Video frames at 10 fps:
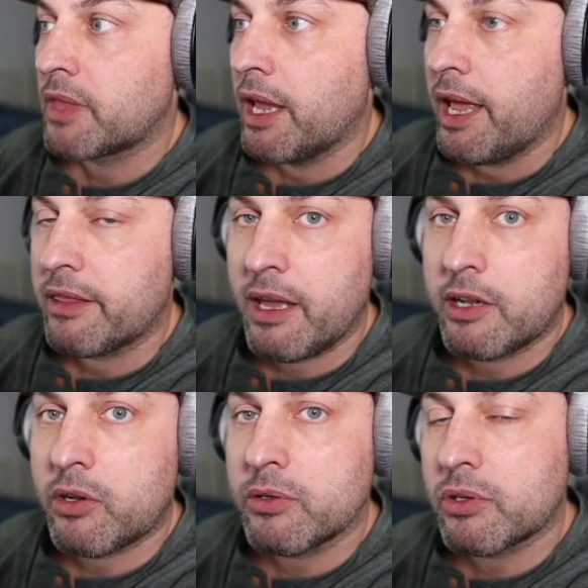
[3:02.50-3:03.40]
And then
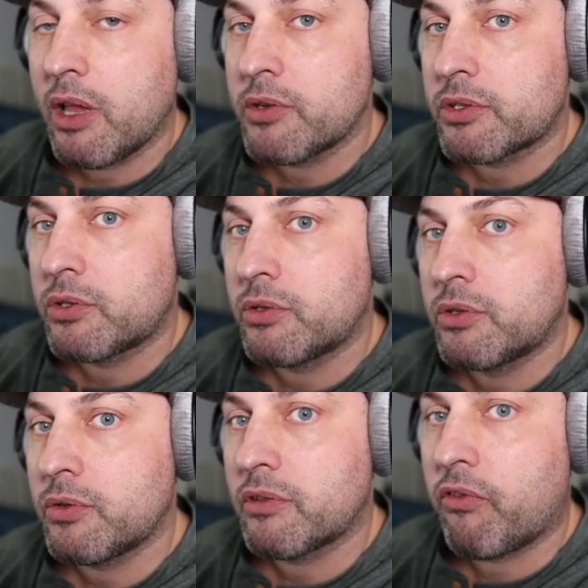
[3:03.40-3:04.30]
it also allows you to
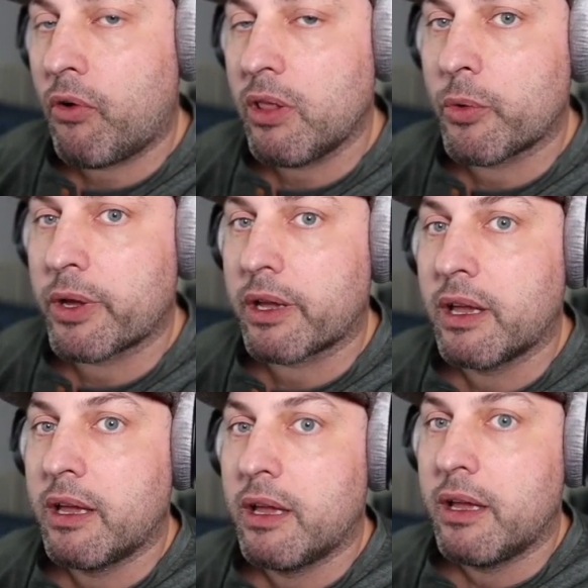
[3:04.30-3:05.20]
do the following.
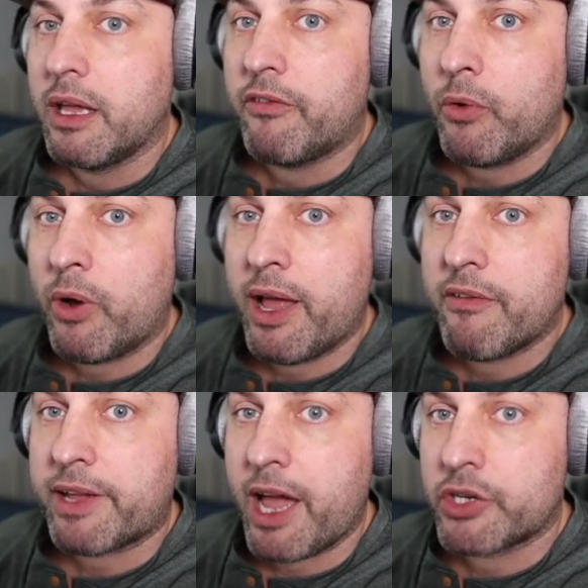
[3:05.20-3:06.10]
If you want to have
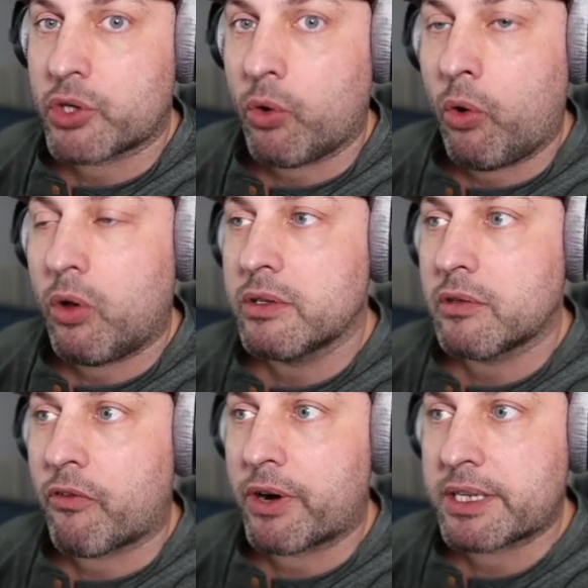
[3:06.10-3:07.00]
a catch-all,
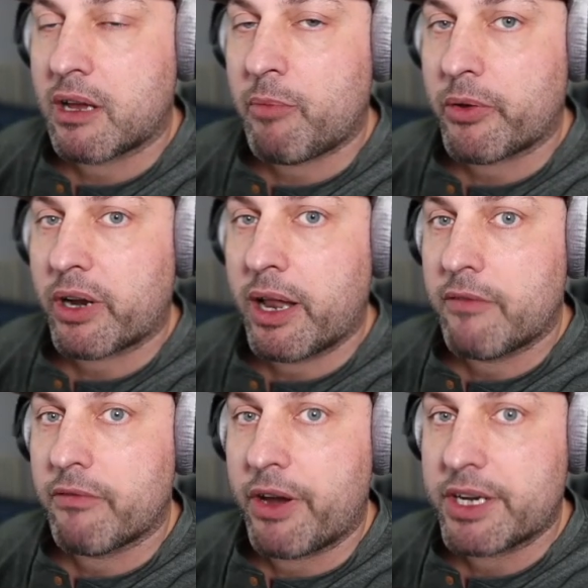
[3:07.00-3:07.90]
so for example, you're going to
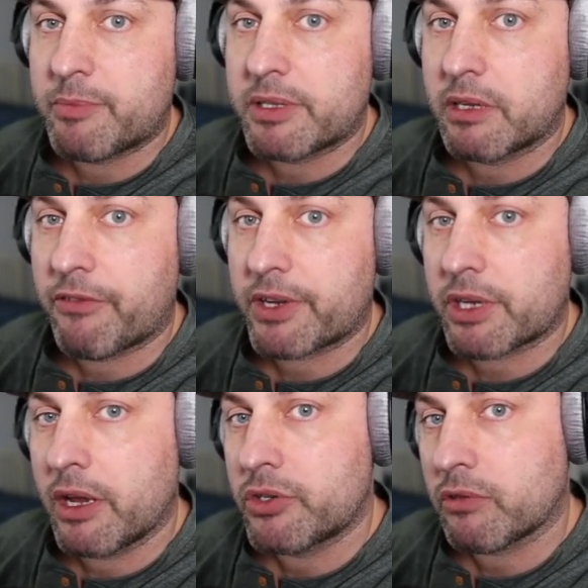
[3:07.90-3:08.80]
have very specific
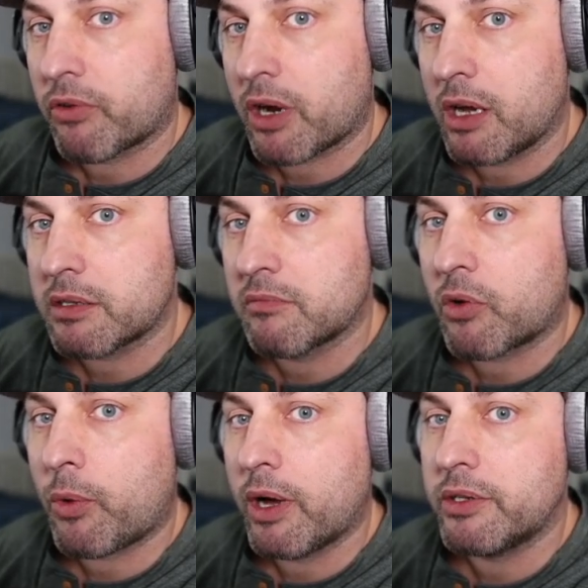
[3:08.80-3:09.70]
schedule for
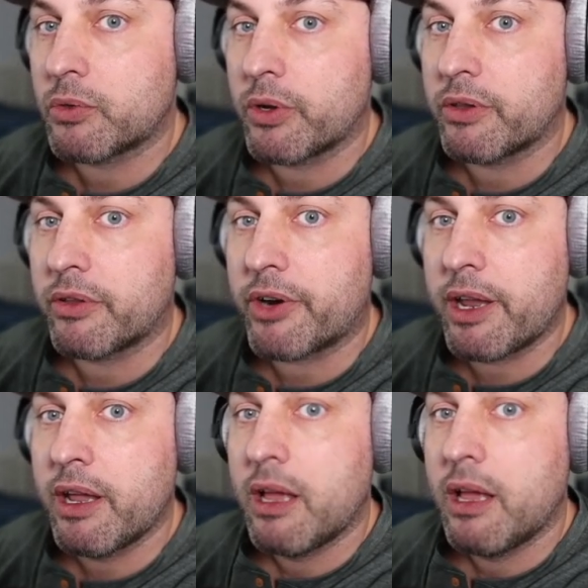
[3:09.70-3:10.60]
customer 1, 2, and
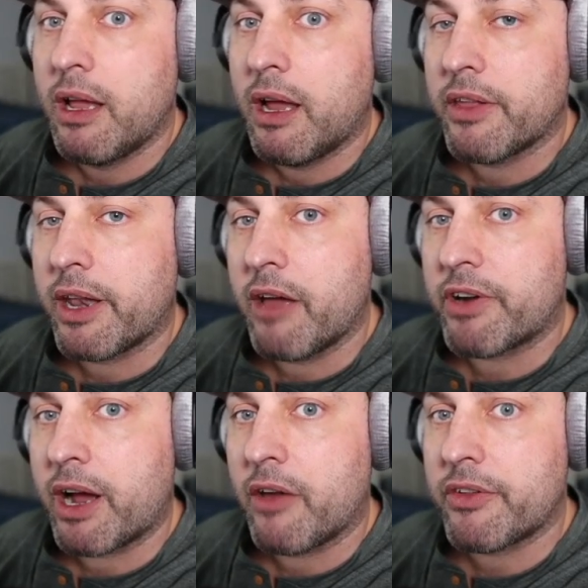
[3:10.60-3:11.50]
3, then
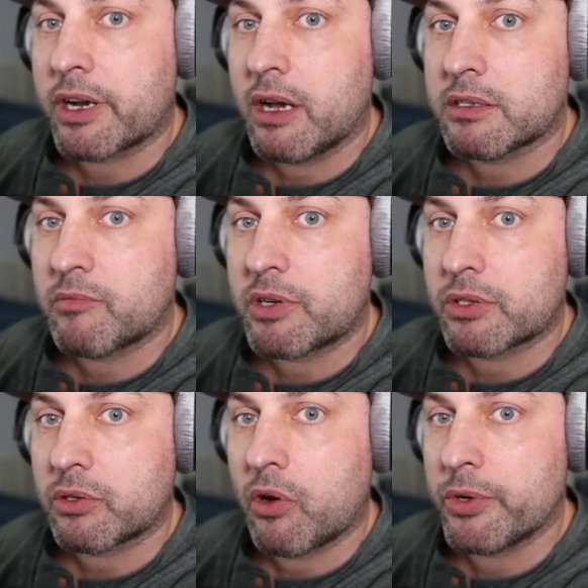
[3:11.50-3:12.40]
every other customers
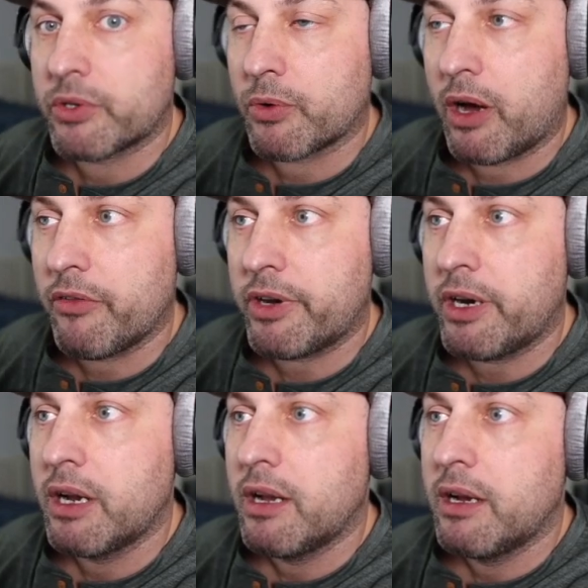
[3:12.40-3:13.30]
to go into
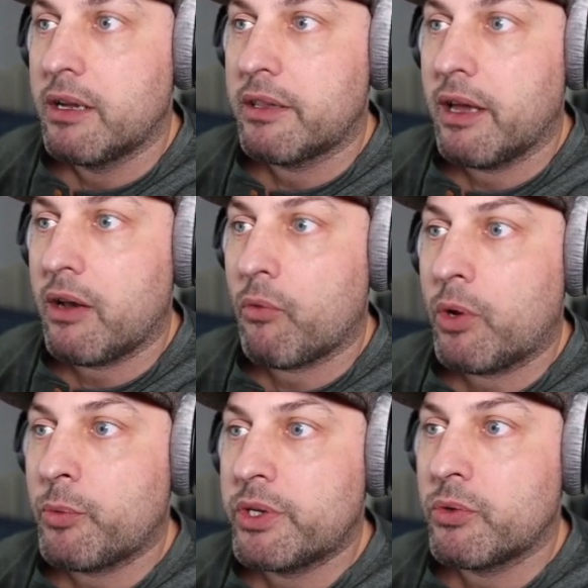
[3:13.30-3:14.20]
other, then
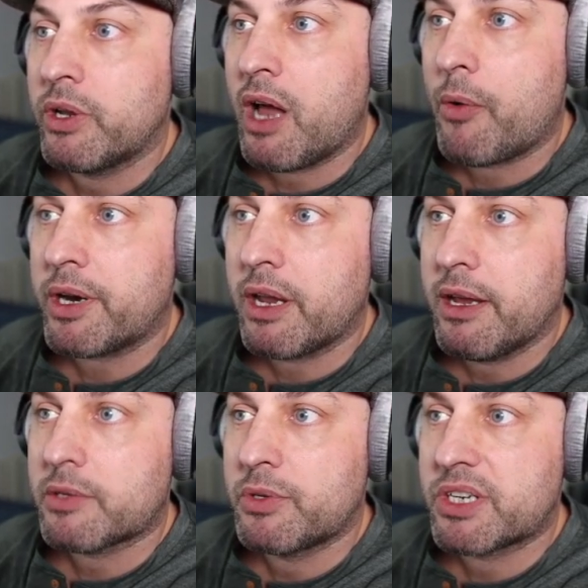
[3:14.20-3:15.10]
what we do in our
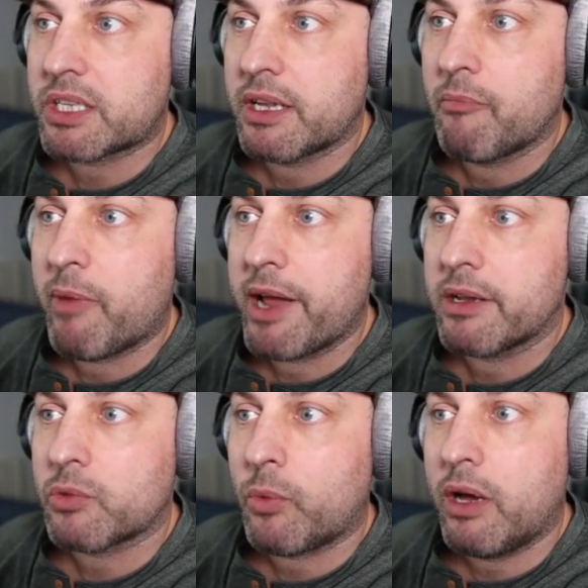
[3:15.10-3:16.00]
case, we just say
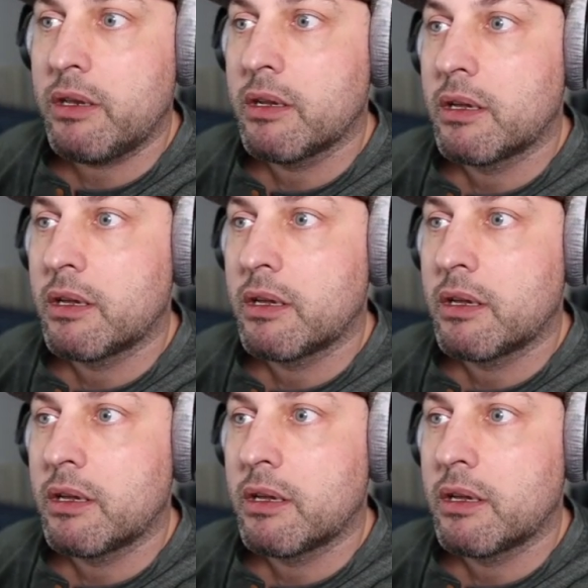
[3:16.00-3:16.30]
minus 1